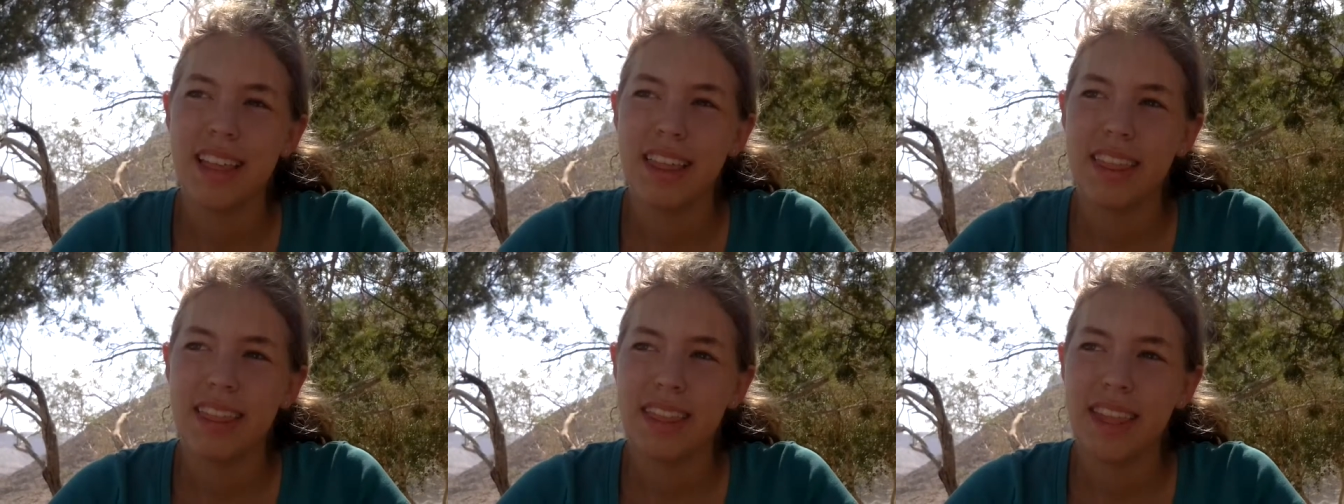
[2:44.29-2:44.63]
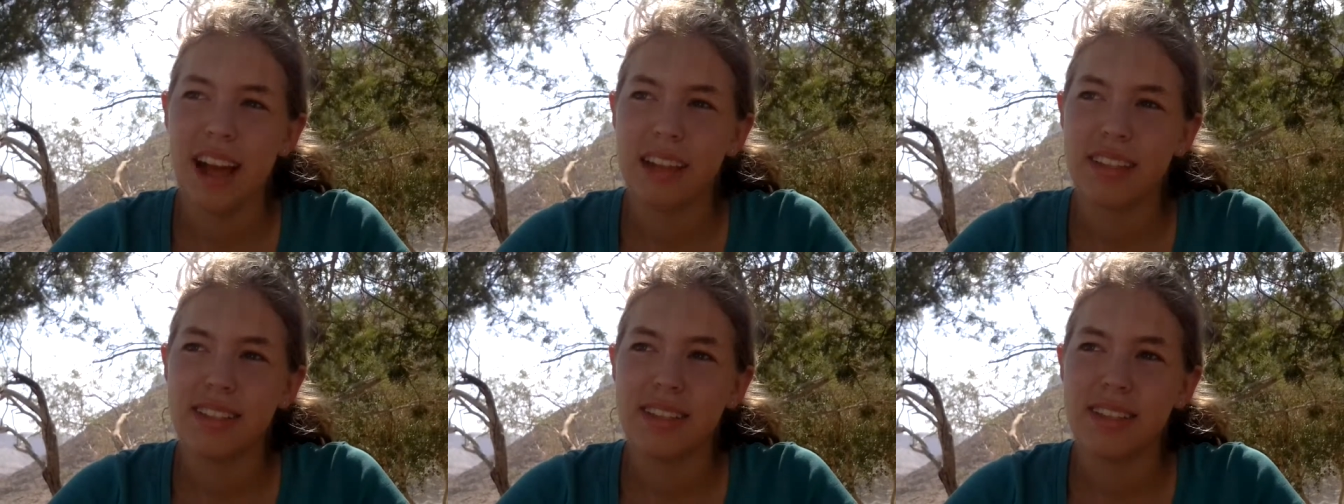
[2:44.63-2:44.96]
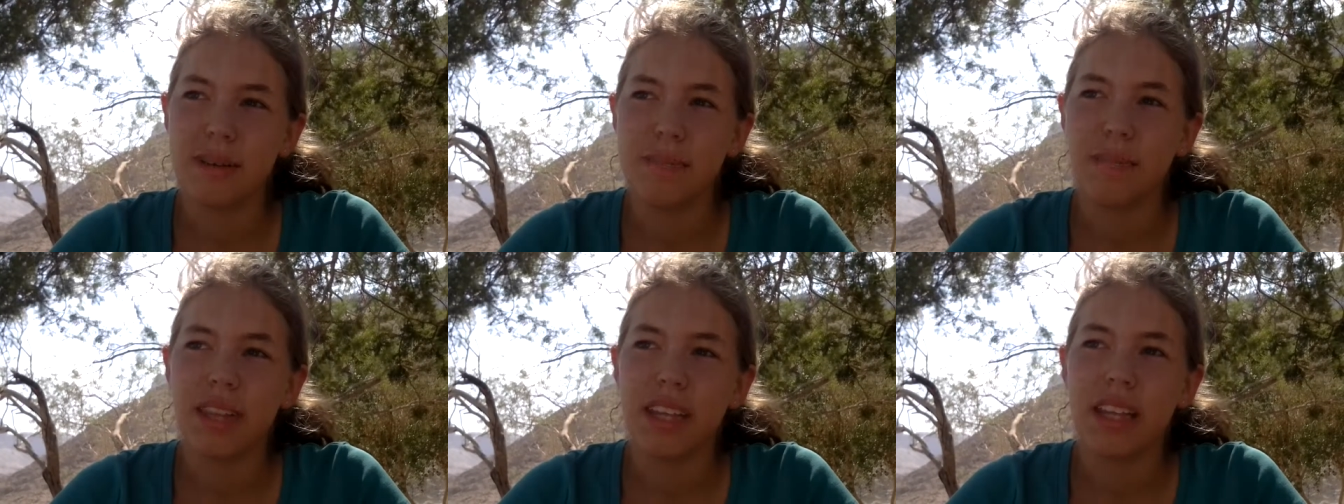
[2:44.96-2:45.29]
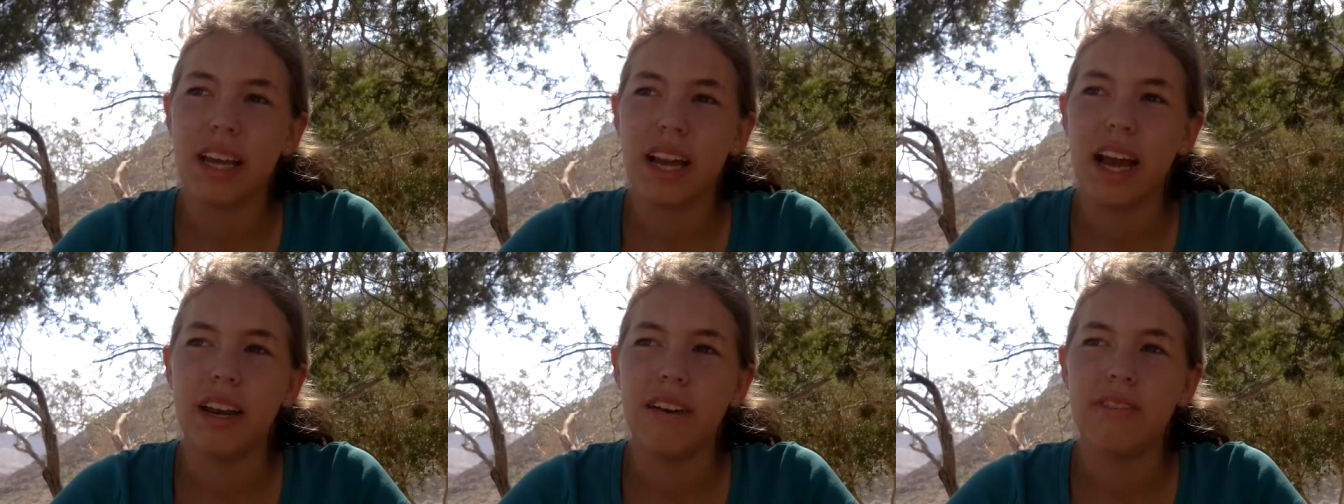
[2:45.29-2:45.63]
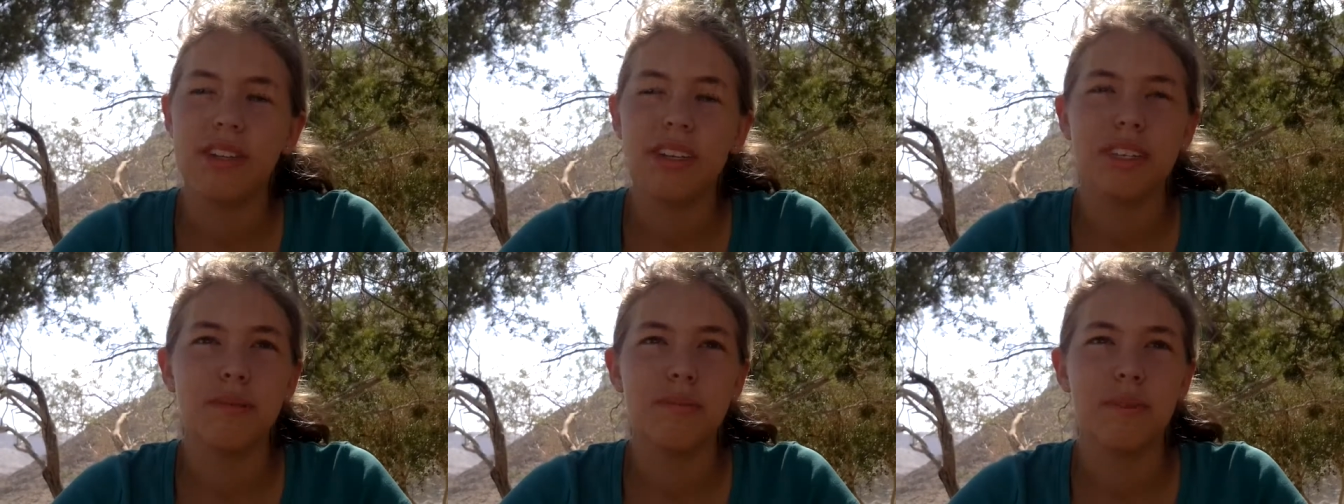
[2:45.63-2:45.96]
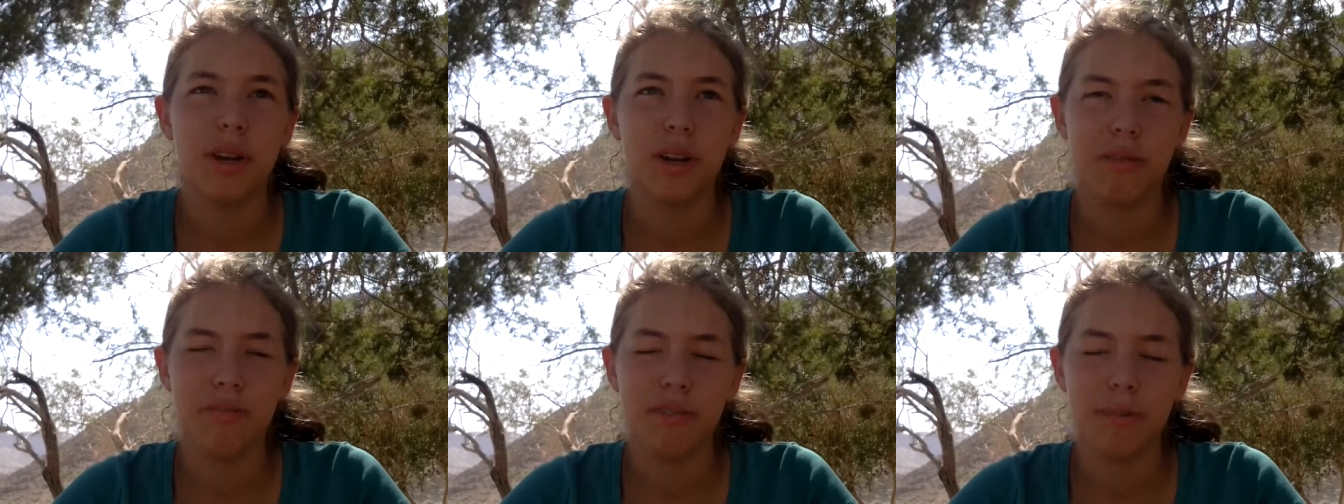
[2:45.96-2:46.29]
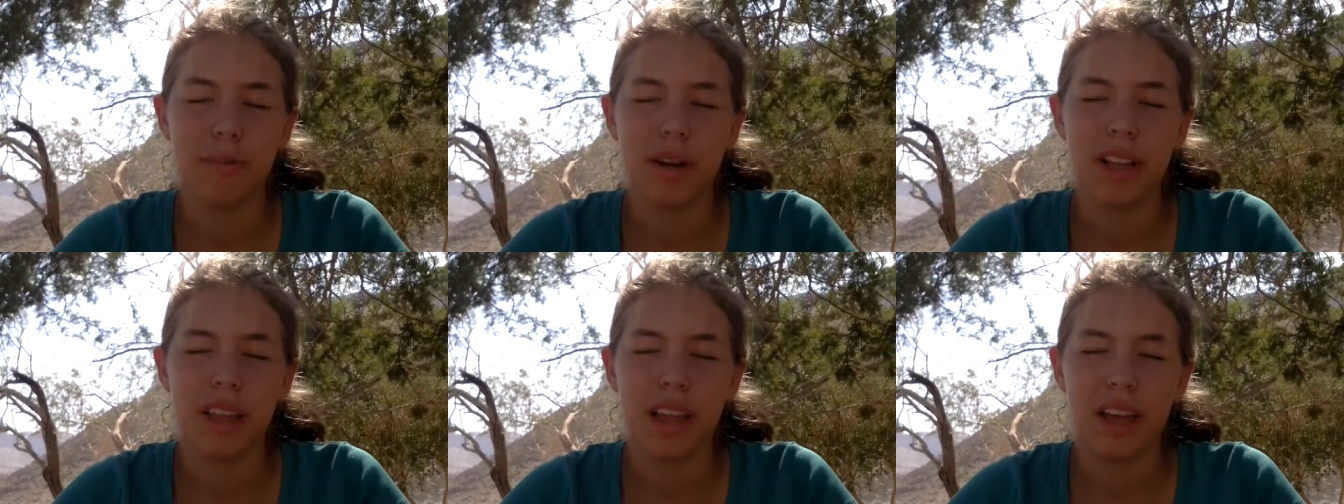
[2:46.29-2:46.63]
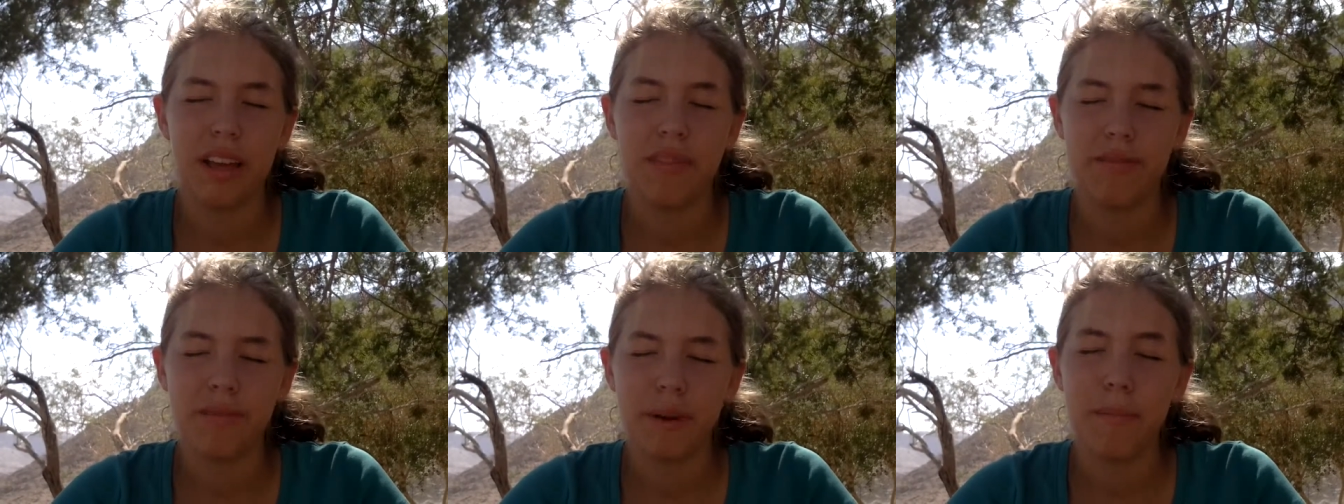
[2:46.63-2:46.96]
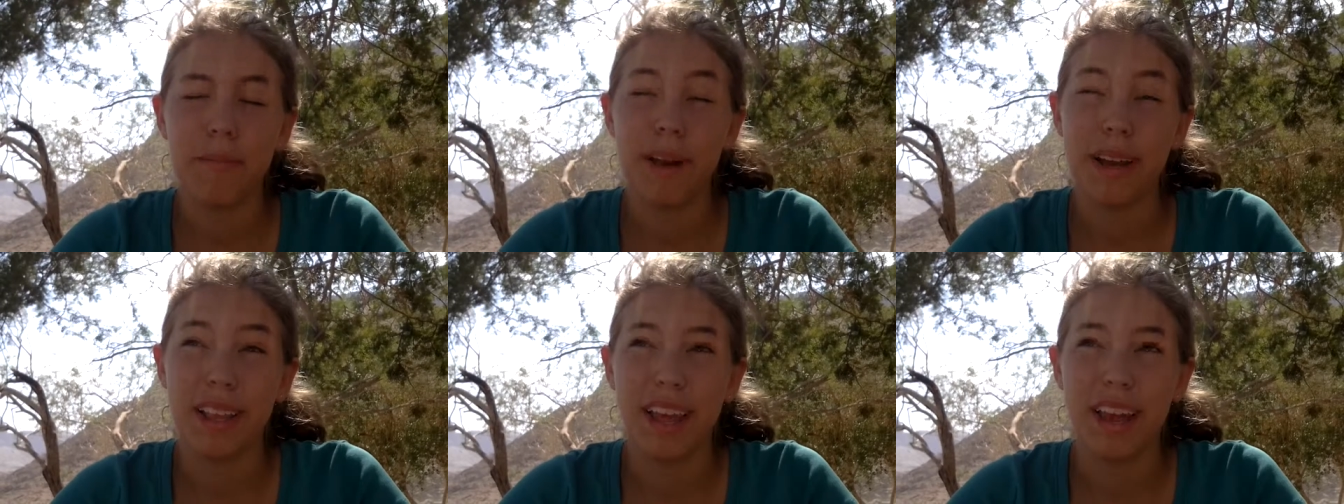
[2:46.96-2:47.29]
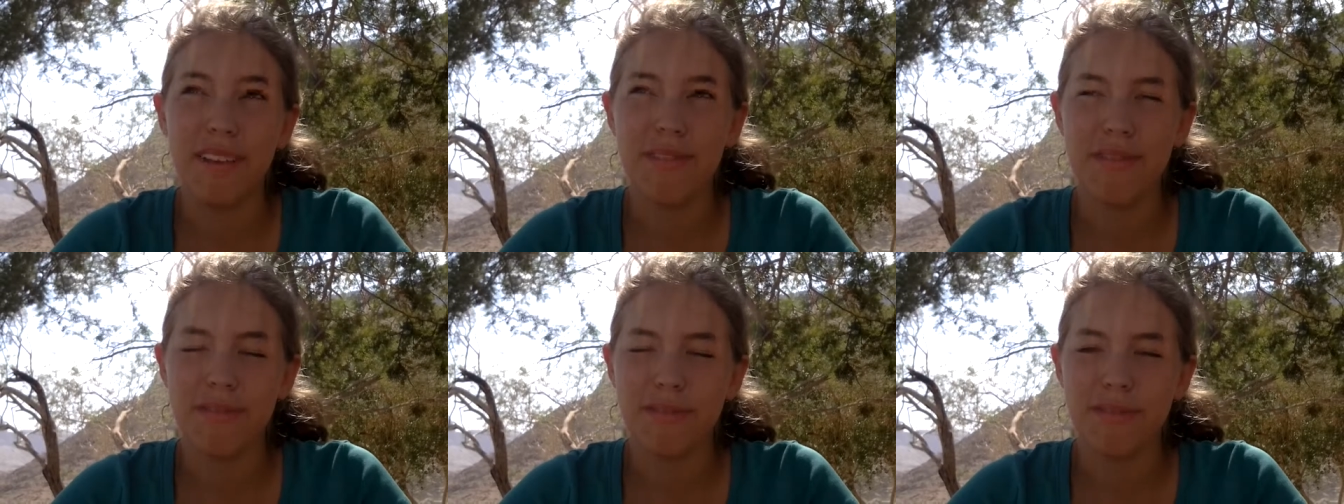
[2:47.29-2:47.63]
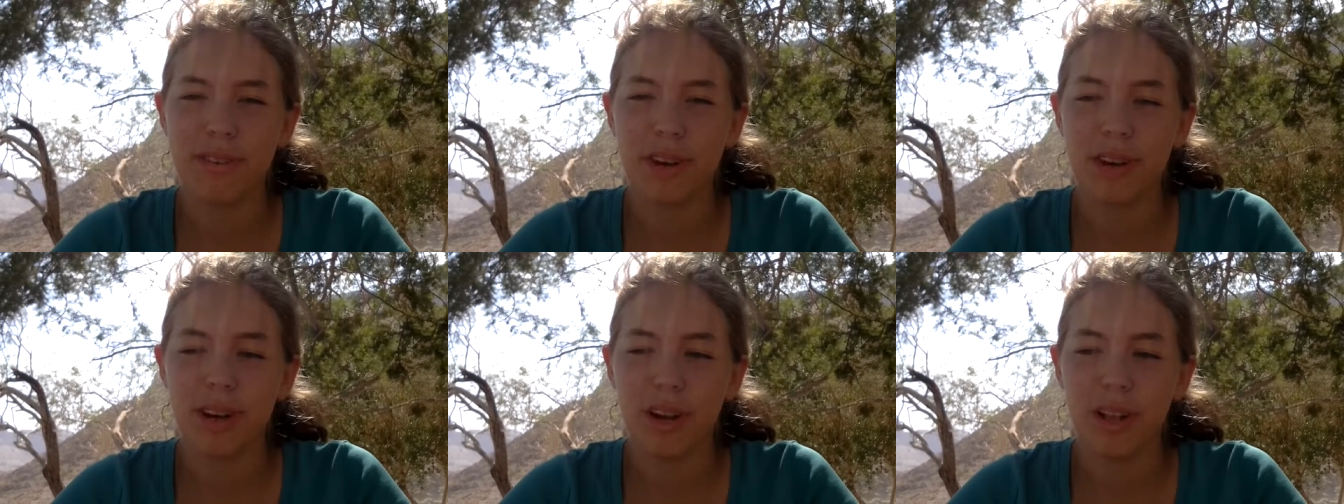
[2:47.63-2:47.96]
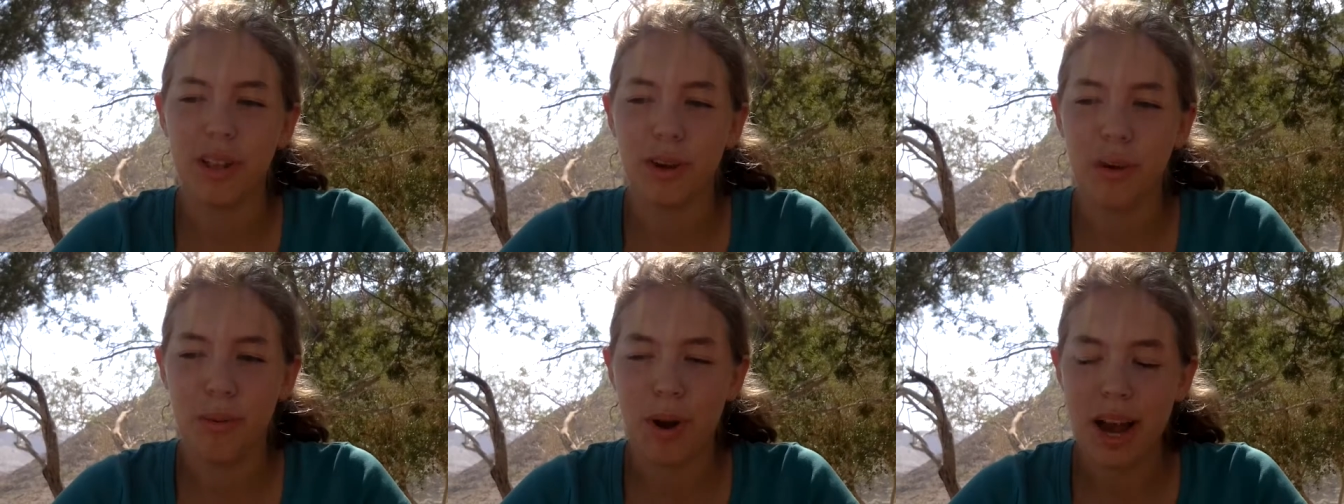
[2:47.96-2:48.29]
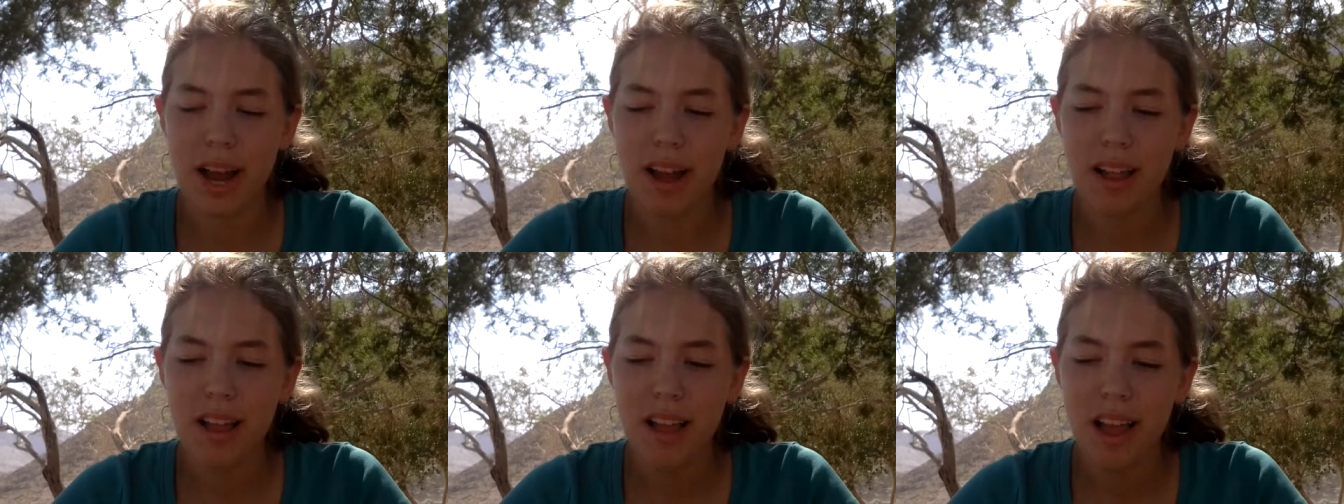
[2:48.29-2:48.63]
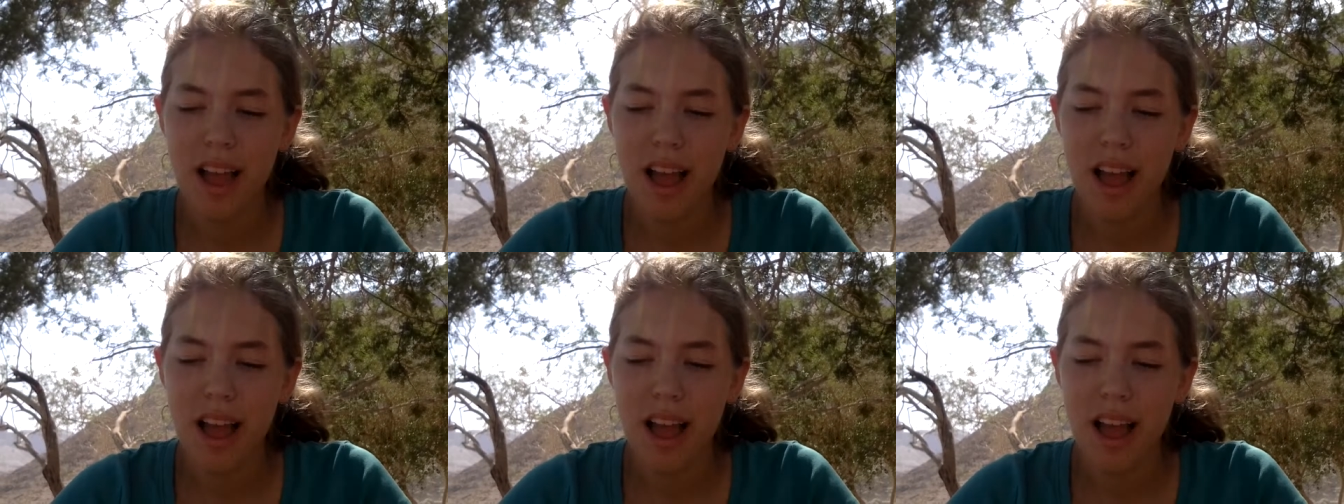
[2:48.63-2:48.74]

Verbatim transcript: that's something that kind of disappeared from my li- from my life for a little while.